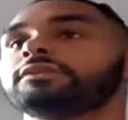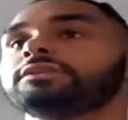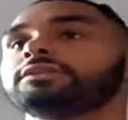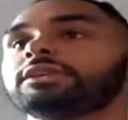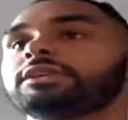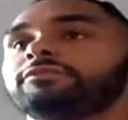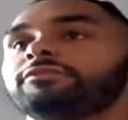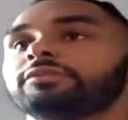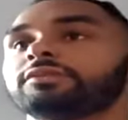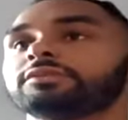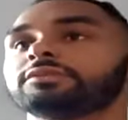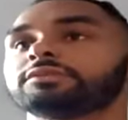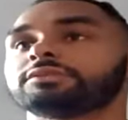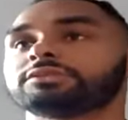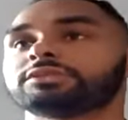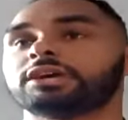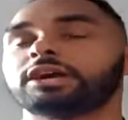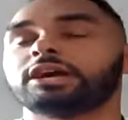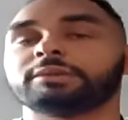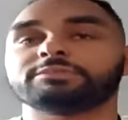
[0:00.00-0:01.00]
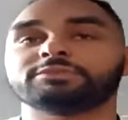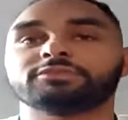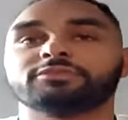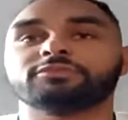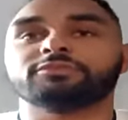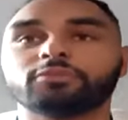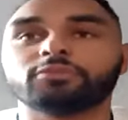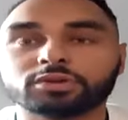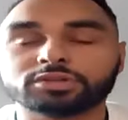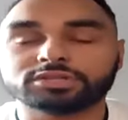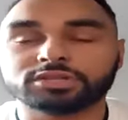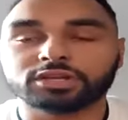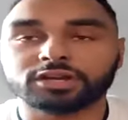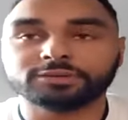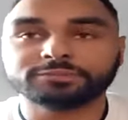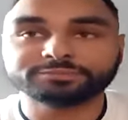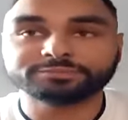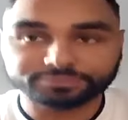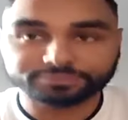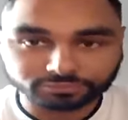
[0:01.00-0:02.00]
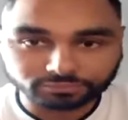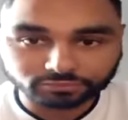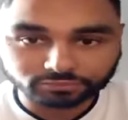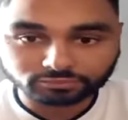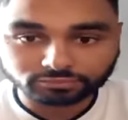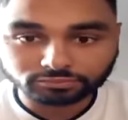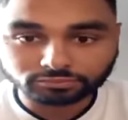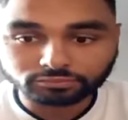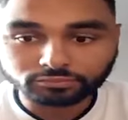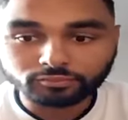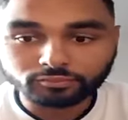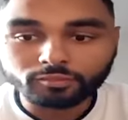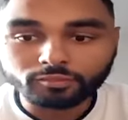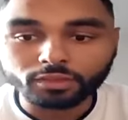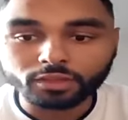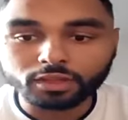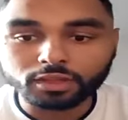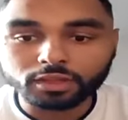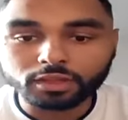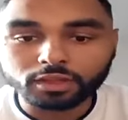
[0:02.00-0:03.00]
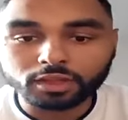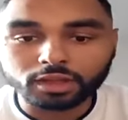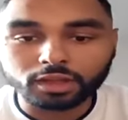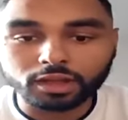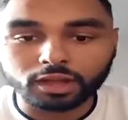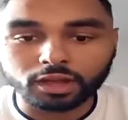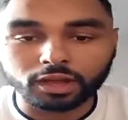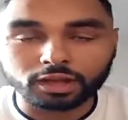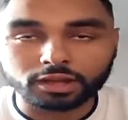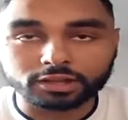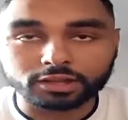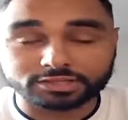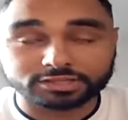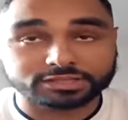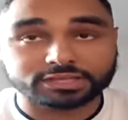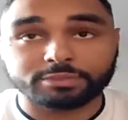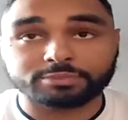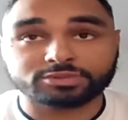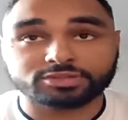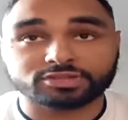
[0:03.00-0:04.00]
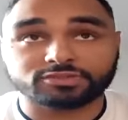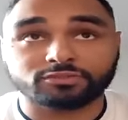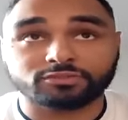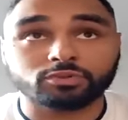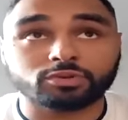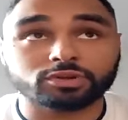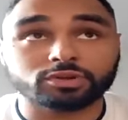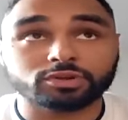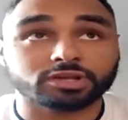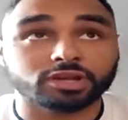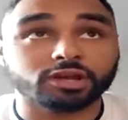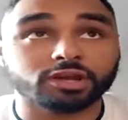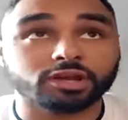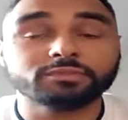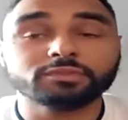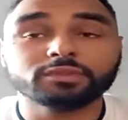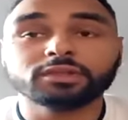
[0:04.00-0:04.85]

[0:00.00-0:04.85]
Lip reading: different types of water, temperatures of water.